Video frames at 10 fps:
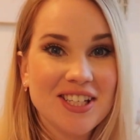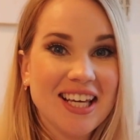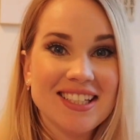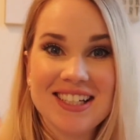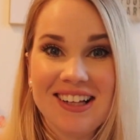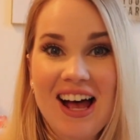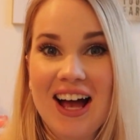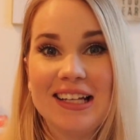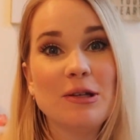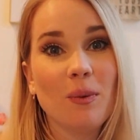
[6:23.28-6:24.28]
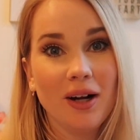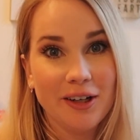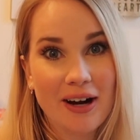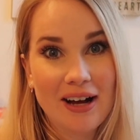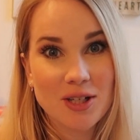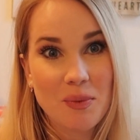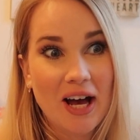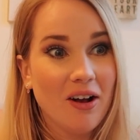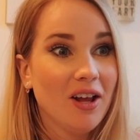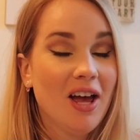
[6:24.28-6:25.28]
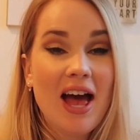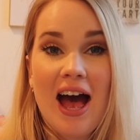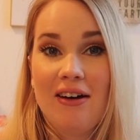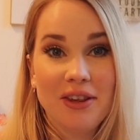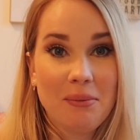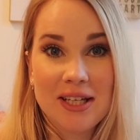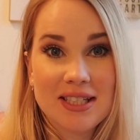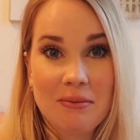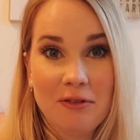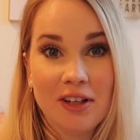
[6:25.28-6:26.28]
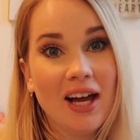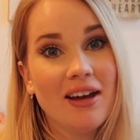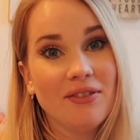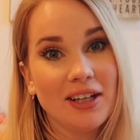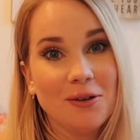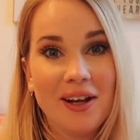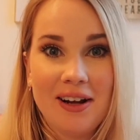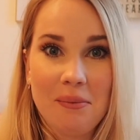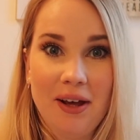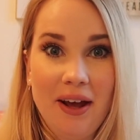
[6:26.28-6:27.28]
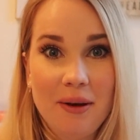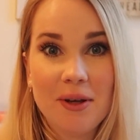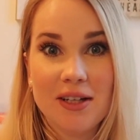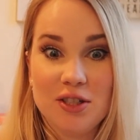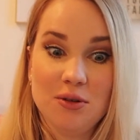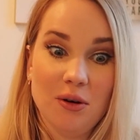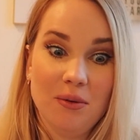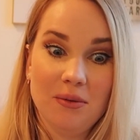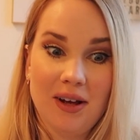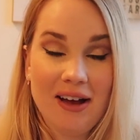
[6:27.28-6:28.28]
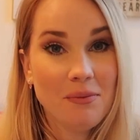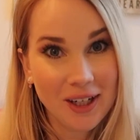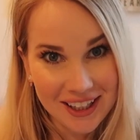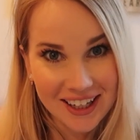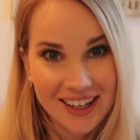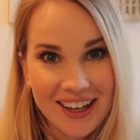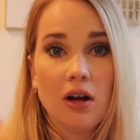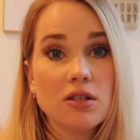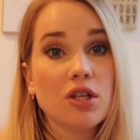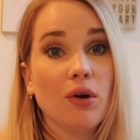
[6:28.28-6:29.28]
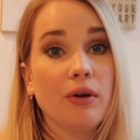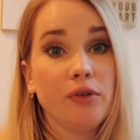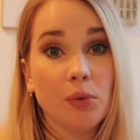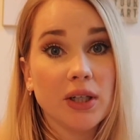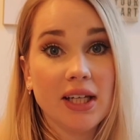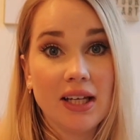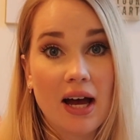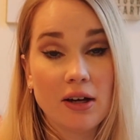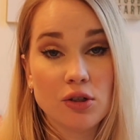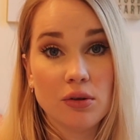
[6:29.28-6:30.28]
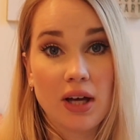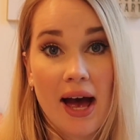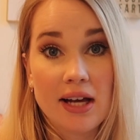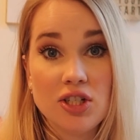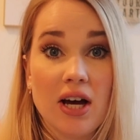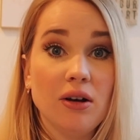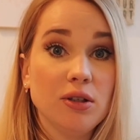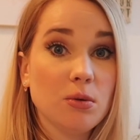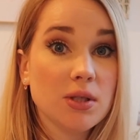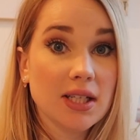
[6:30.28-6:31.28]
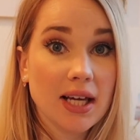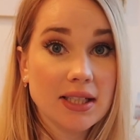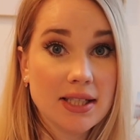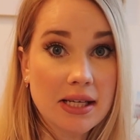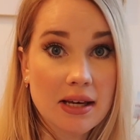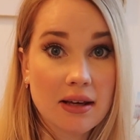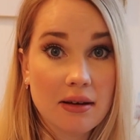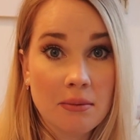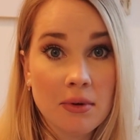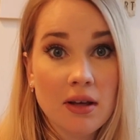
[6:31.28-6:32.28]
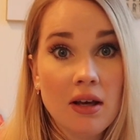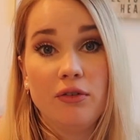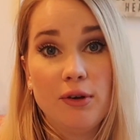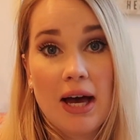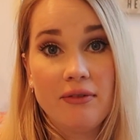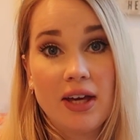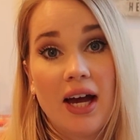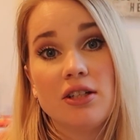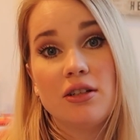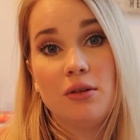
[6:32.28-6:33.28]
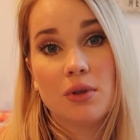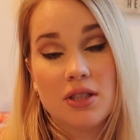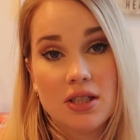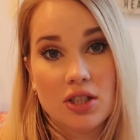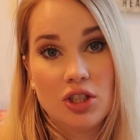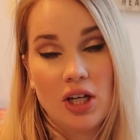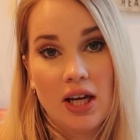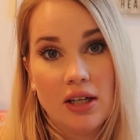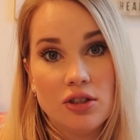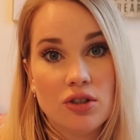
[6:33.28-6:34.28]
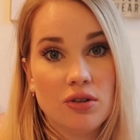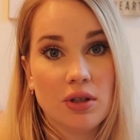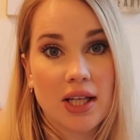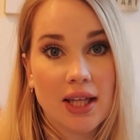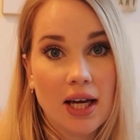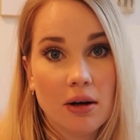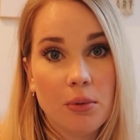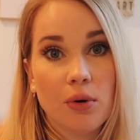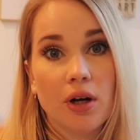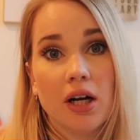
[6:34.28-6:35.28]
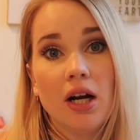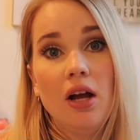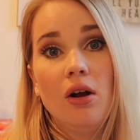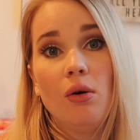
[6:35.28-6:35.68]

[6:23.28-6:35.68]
to get declined while you're out and about having the best time of your life and you cannot pay because you don't have money. Also, if you want to get actual cash out, use an ATM, or if you have cash that you want to exchange, do it at the airport